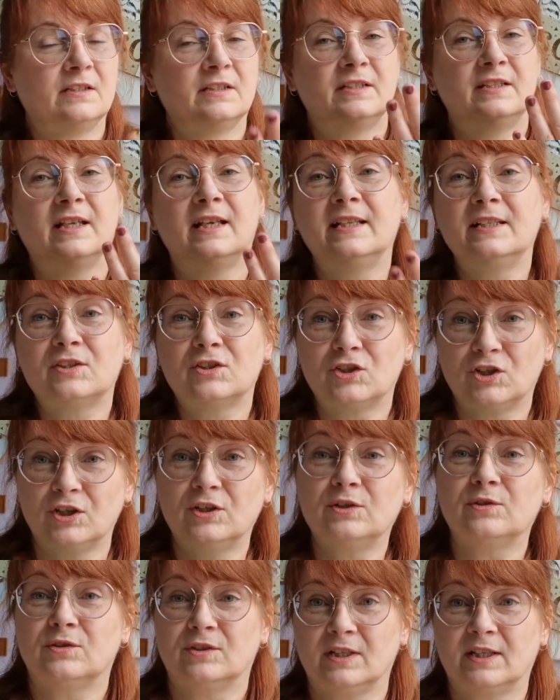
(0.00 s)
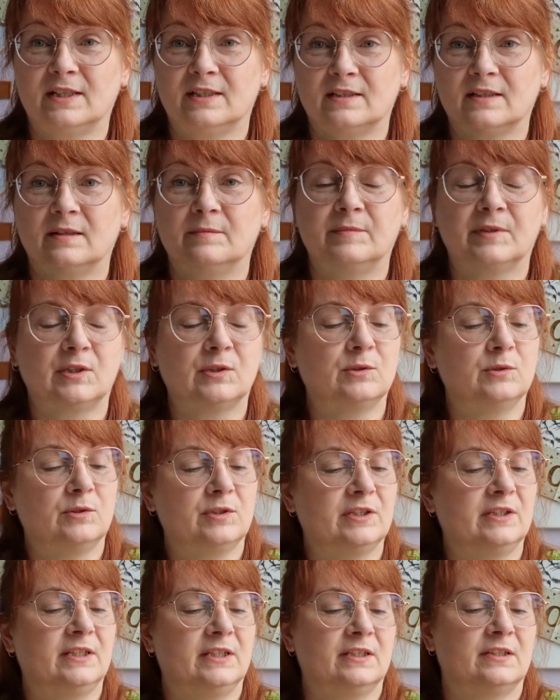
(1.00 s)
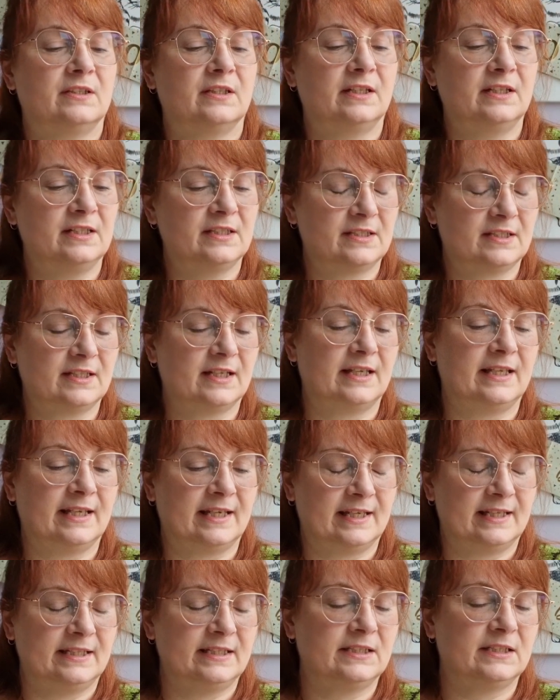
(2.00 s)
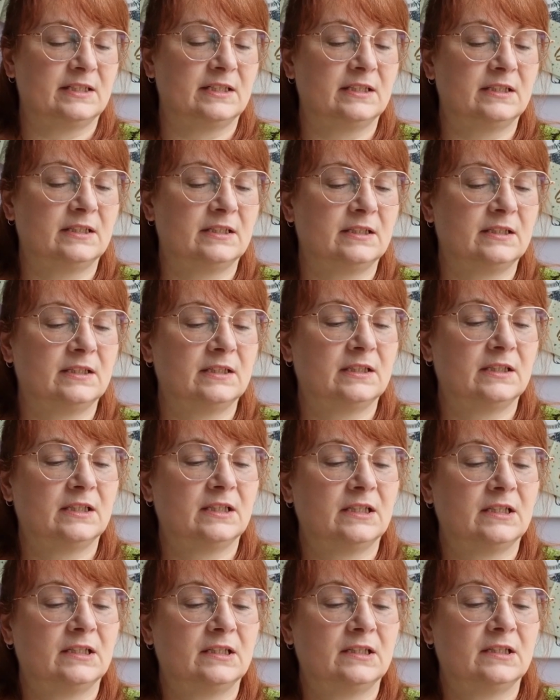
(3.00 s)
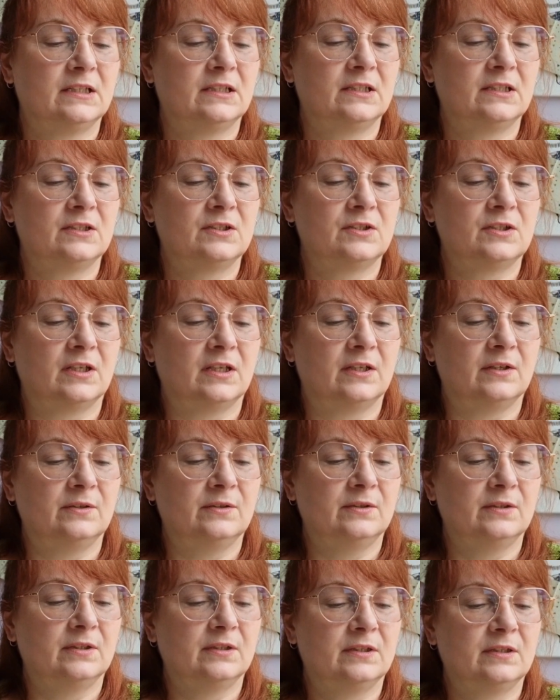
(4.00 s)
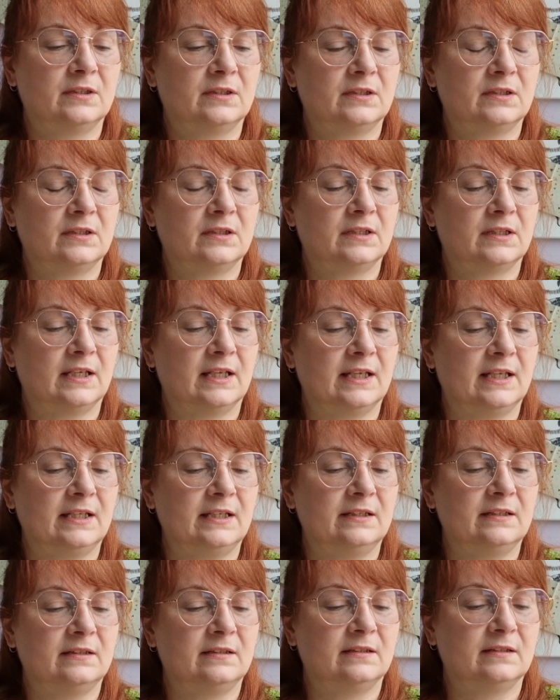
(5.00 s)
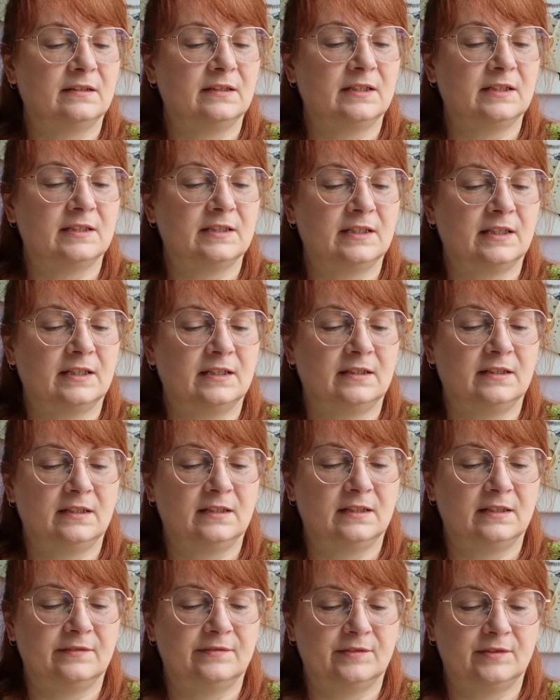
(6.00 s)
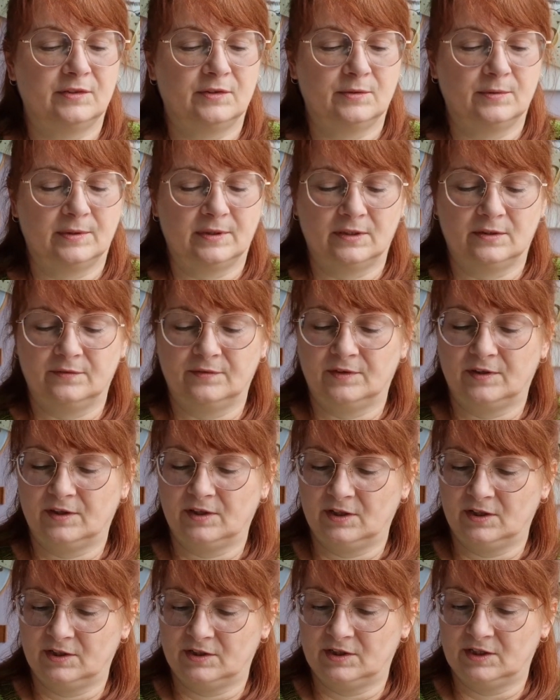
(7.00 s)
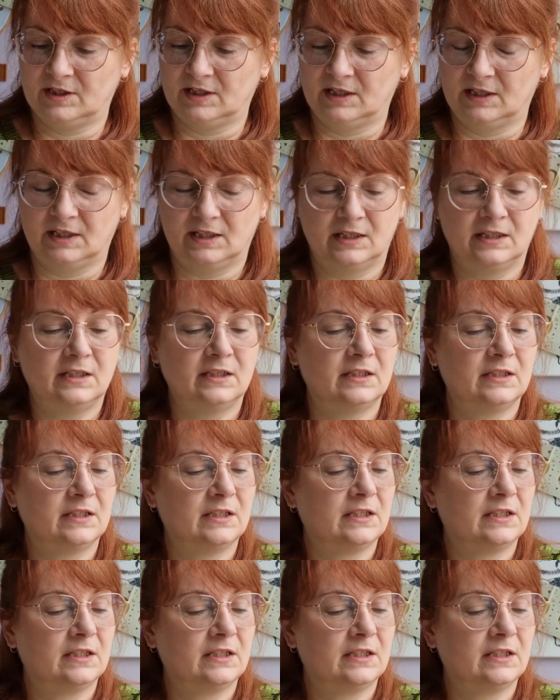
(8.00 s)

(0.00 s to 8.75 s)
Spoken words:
Today is Tuesday as I'm recording this, and it's day 8. So 8, 9, 10, 11, 12, 13.